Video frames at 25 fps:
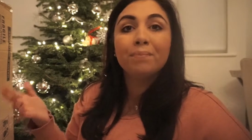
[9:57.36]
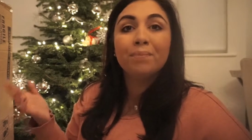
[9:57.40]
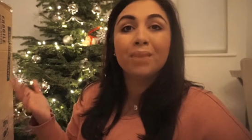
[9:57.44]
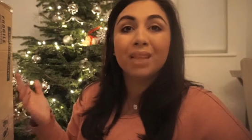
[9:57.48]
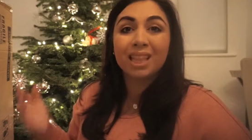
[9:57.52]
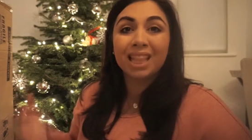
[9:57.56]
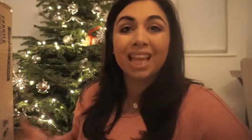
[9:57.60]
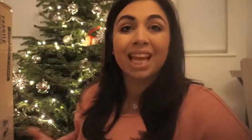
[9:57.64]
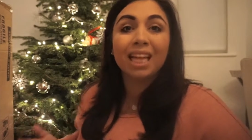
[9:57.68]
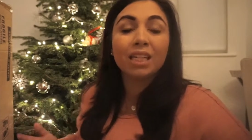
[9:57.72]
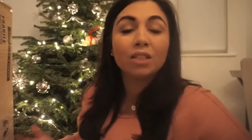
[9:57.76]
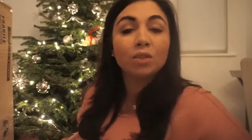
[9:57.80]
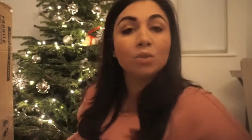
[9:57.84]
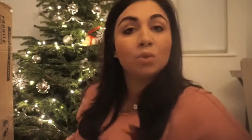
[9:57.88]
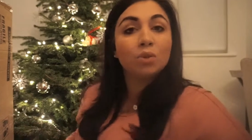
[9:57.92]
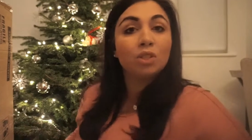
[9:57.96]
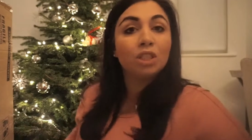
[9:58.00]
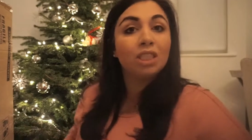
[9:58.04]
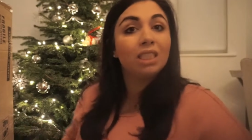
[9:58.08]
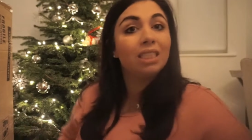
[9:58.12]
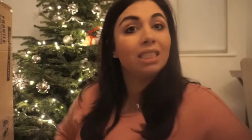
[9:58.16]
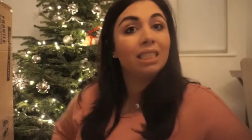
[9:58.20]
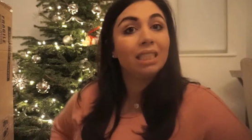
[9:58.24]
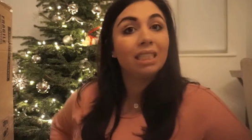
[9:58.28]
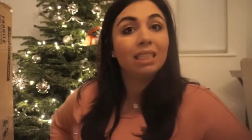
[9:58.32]
but that's all
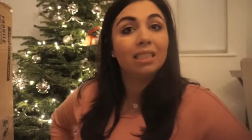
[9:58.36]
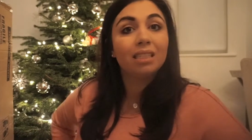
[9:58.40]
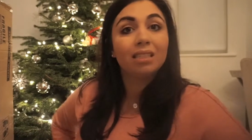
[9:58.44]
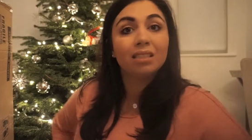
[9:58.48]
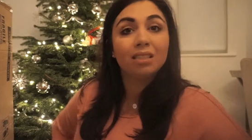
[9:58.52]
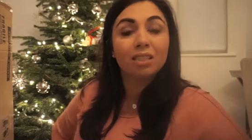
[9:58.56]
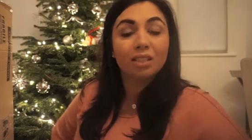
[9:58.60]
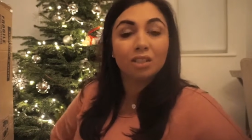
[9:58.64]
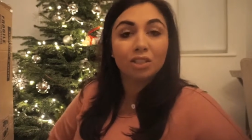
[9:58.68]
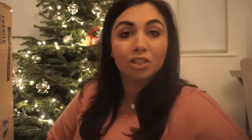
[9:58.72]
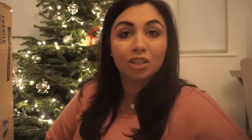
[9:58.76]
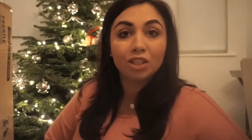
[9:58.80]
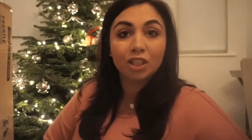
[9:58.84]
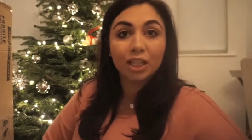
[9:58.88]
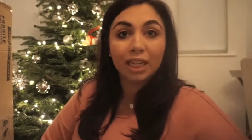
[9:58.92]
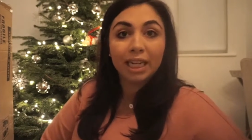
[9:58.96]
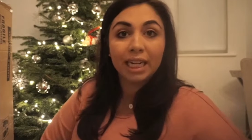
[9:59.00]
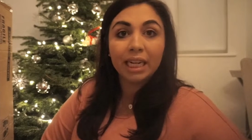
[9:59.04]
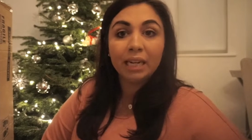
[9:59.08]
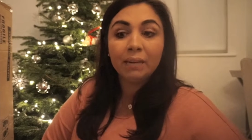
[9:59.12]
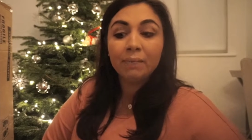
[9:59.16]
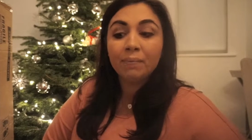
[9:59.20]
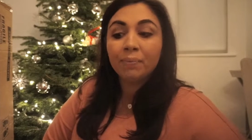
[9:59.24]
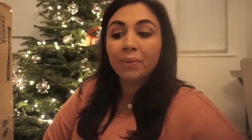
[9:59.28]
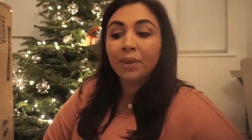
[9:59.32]
she sees under the
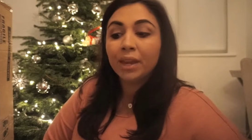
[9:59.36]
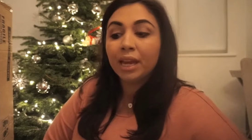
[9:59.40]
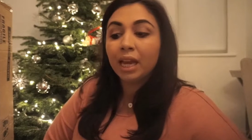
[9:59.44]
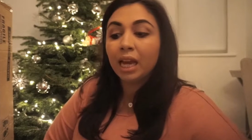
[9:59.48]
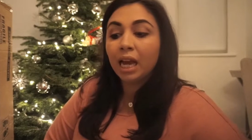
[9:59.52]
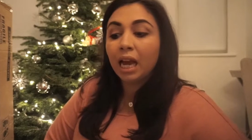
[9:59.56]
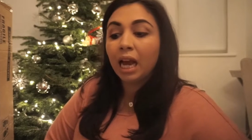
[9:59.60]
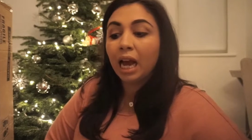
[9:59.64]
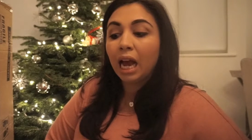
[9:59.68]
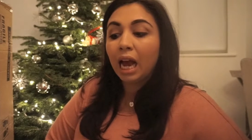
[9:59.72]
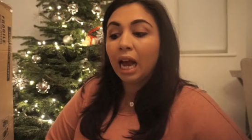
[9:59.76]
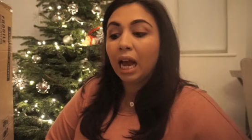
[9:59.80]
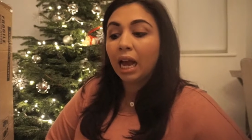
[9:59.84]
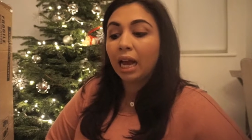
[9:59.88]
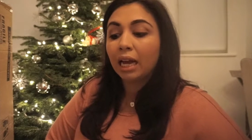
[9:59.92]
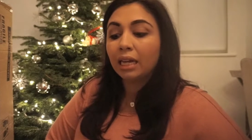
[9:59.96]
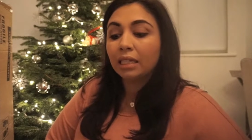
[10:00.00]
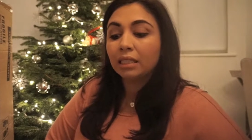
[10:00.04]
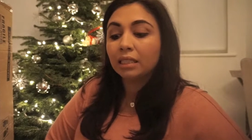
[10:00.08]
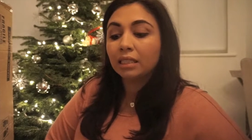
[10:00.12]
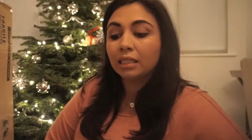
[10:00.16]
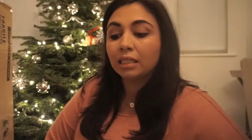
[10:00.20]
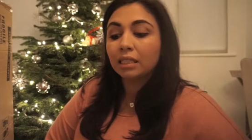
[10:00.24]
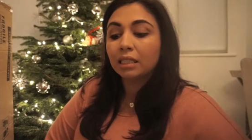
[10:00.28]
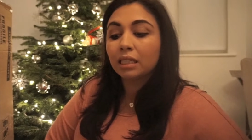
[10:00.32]
tree.
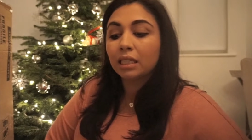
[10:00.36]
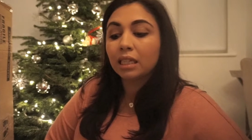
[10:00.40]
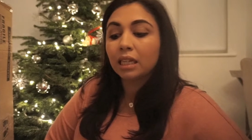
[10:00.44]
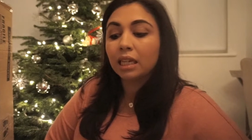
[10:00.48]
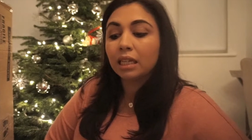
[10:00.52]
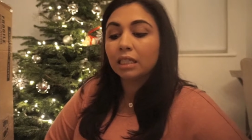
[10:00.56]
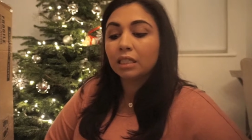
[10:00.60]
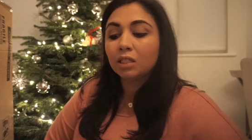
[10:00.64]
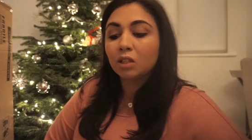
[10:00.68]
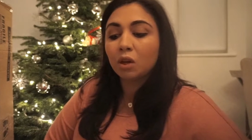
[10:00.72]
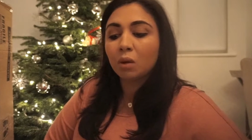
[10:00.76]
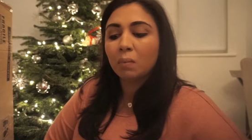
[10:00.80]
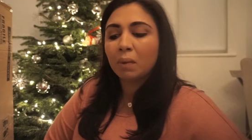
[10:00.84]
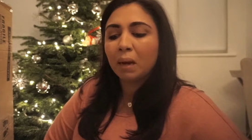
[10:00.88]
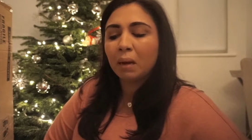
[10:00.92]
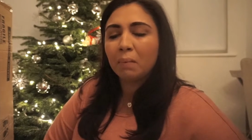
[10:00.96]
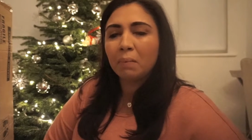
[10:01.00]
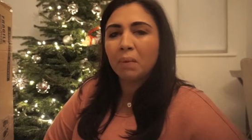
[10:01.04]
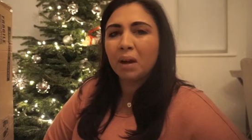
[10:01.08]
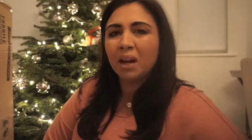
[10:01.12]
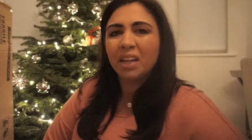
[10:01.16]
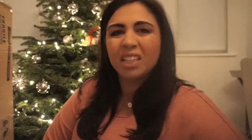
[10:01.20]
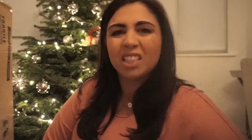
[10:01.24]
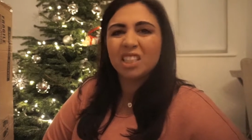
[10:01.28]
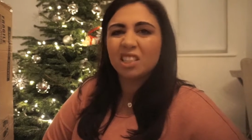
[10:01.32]
And it's not about
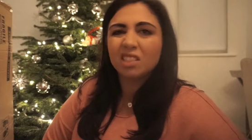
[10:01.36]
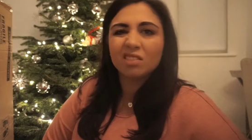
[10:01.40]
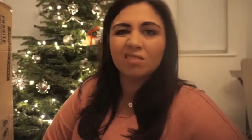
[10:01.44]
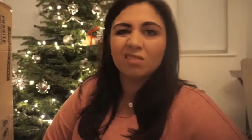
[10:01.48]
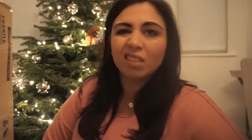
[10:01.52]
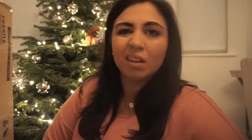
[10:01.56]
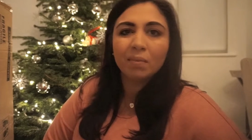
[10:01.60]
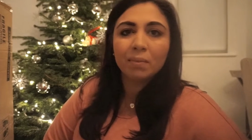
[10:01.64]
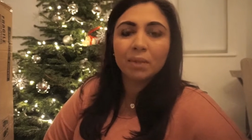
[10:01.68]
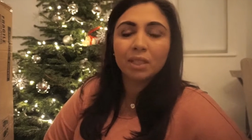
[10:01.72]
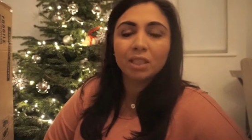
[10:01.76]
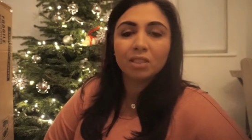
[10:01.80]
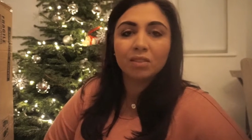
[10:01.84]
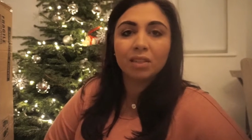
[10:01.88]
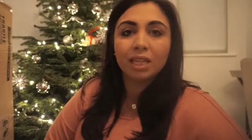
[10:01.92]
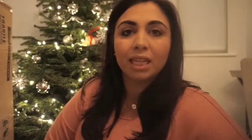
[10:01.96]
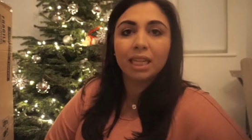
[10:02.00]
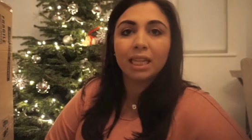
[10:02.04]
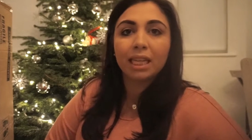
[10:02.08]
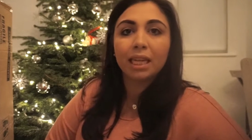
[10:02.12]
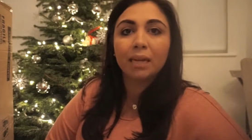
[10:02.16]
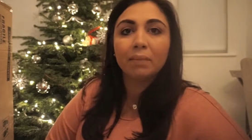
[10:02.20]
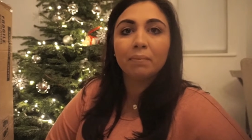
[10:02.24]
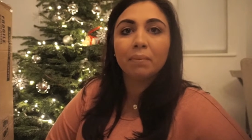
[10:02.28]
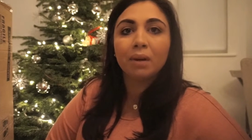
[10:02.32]
buying just rubbish or
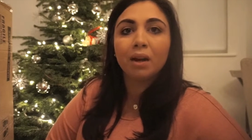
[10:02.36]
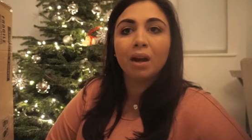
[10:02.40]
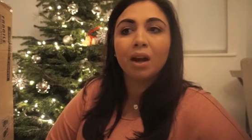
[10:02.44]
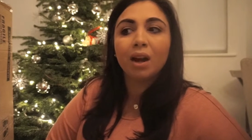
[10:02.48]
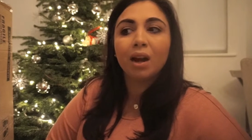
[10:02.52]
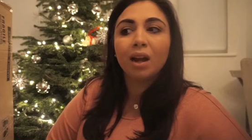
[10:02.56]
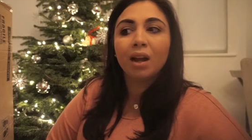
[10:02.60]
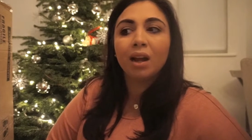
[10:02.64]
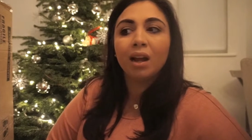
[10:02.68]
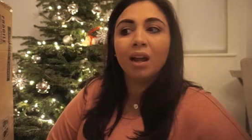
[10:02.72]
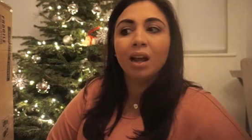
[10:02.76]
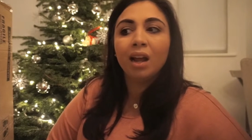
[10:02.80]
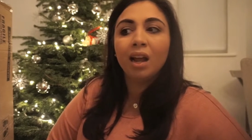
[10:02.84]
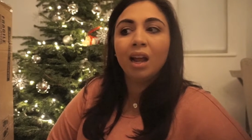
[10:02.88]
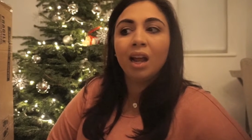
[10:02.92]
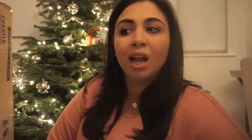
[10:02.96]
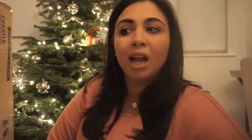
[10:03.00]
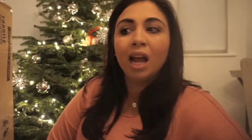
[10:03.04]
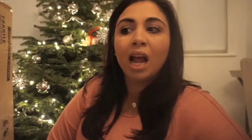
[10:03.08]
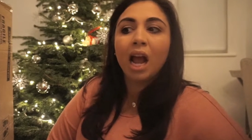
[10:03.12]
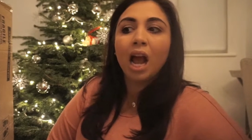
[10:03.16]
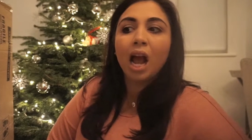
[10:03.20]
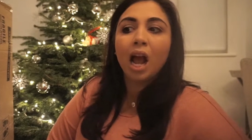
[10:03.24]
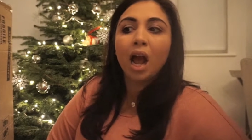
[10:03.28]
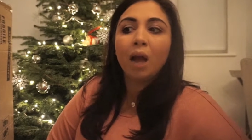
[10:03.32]
anything, but
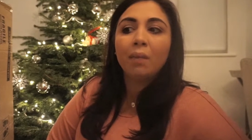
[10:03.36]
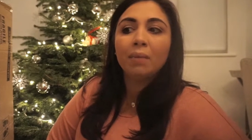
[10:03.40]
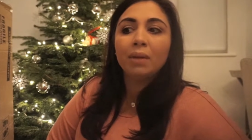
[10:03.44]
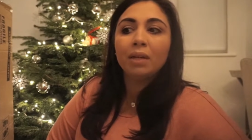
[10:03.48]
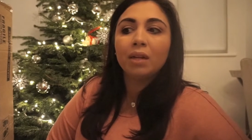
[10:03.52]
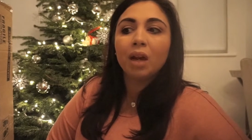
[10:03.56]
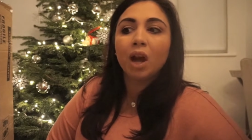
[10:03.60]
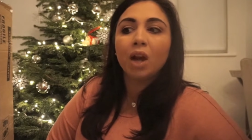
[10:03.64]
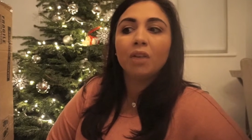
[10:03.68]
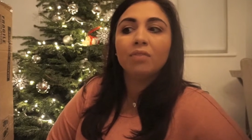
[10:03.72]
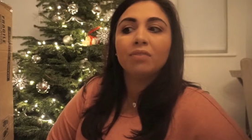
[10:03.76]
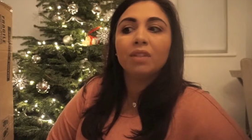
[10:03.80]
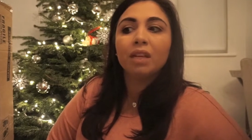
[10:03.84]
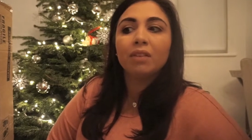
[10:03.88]
I mean, I've